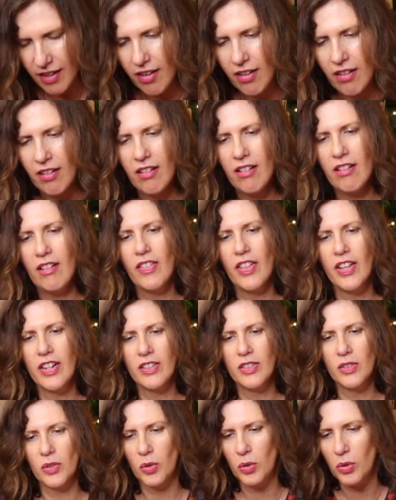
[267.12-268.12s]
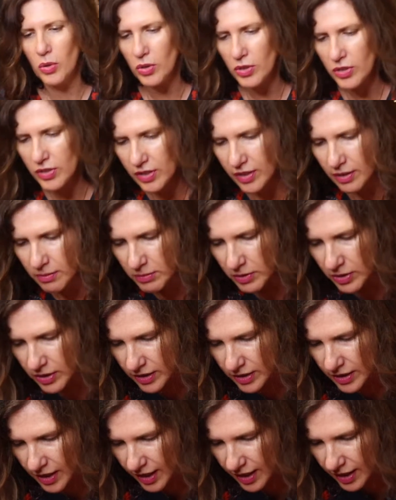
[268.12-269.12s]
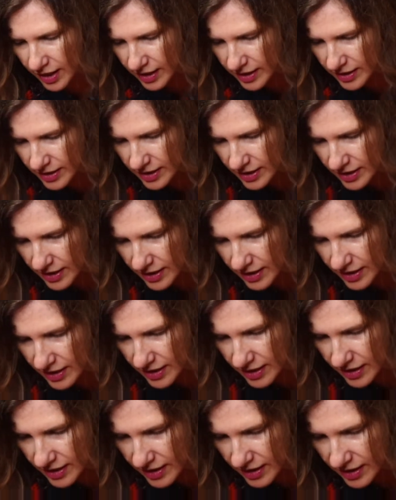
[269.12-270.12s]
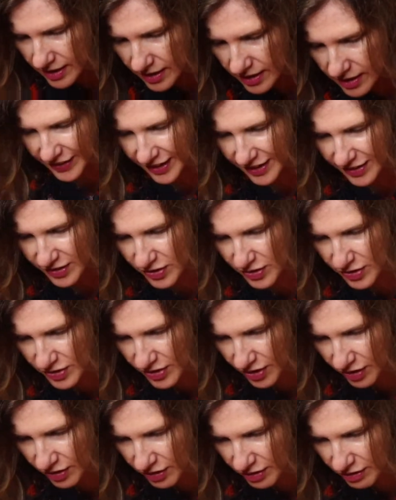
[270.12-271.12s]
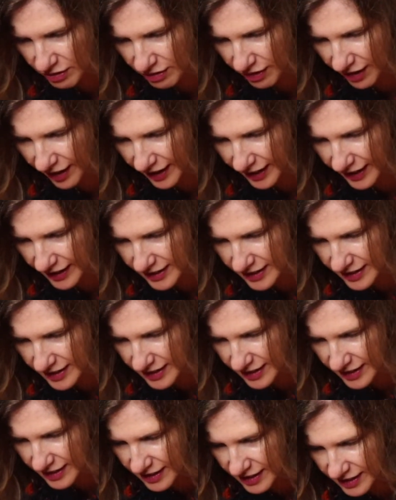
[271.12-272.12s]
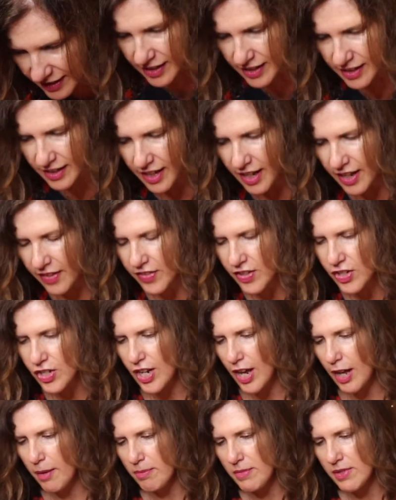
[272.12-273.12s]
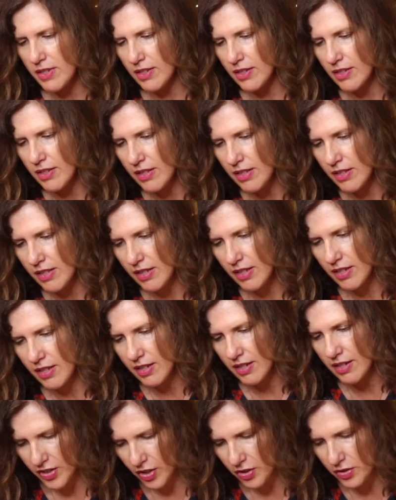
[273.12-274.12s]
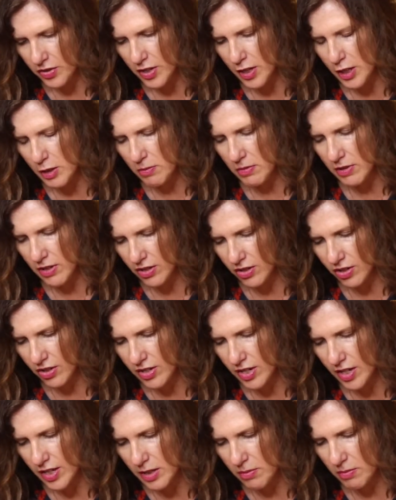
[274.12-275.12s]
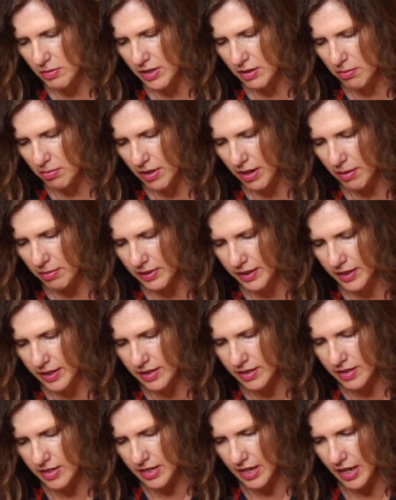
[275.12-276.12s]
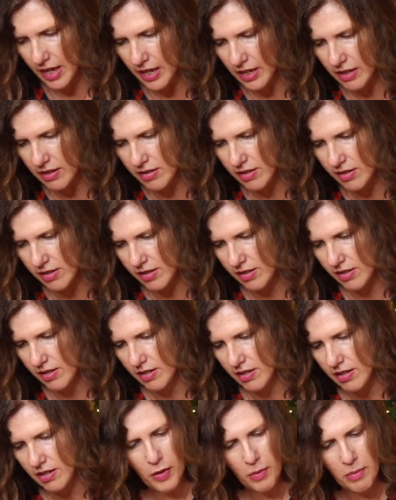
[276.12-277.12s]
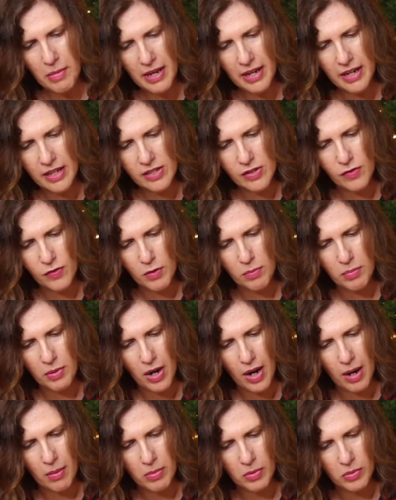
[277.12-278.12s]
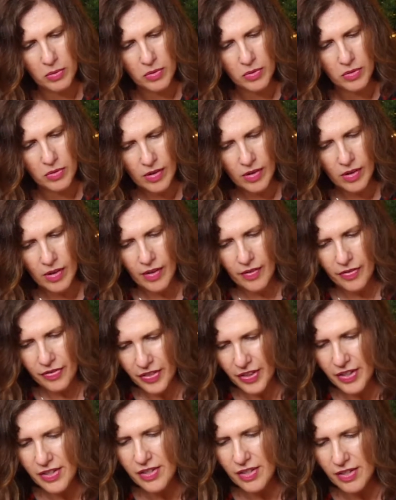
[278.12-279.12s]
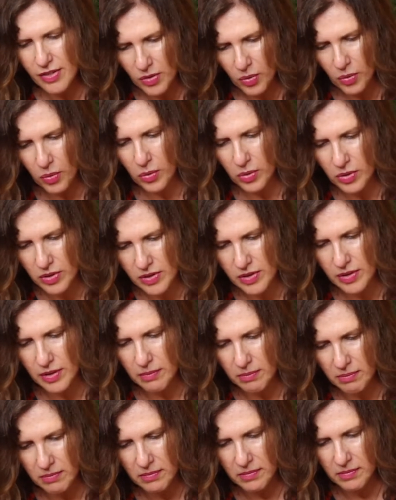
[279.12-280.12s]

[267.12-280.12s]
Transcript: Oh, that is awesome. Look at that. That is so great. And the chapters, the Old Testament, the New Testament, the Bible and its texts, the meanings of the Bible. This is awesome.